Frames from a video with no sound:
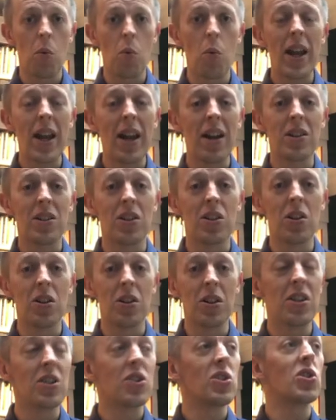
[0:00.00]
we had
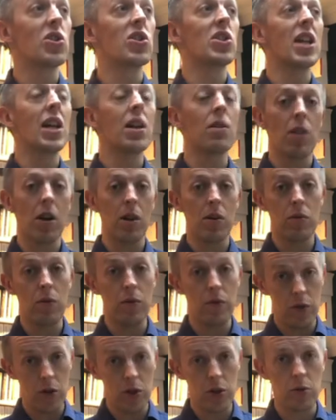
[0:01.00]
done zero
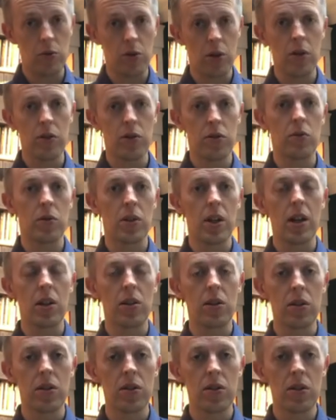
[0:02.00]
virtual
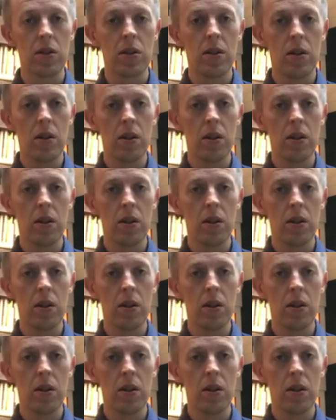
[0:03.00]
consultations.